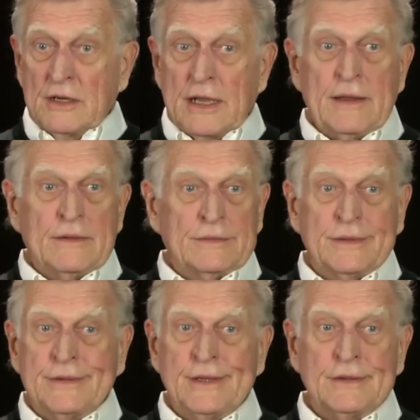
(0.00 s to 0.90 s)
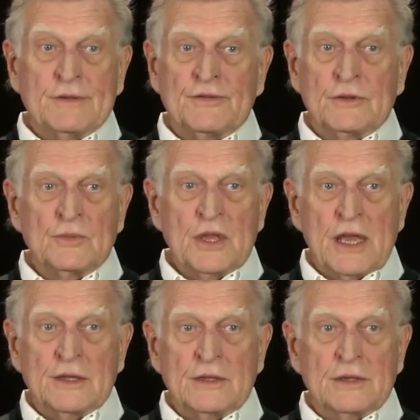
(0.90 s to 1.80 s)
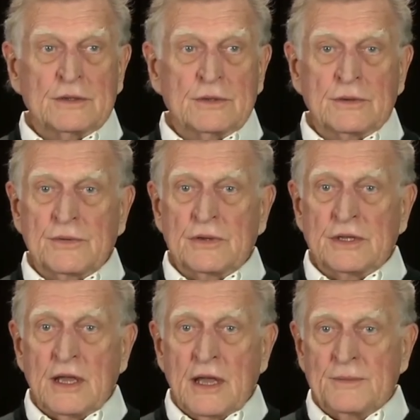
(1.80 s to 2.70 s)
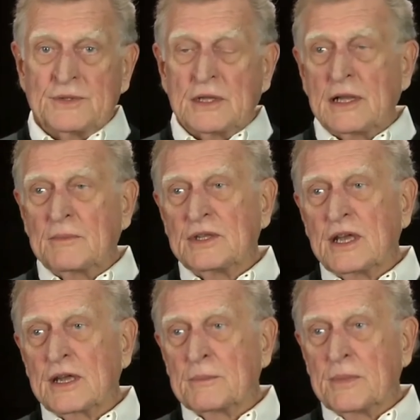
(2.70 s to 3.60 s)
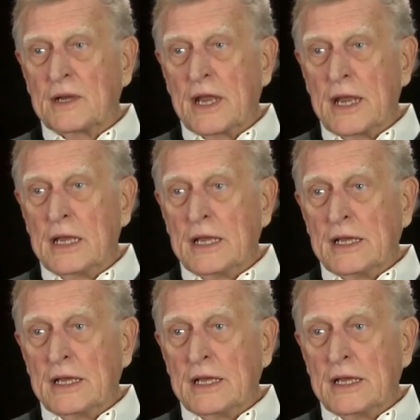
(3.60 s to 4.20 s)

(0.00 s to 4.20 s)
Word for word: And I, he, they flew me out there two or three times. They let me take a buddy.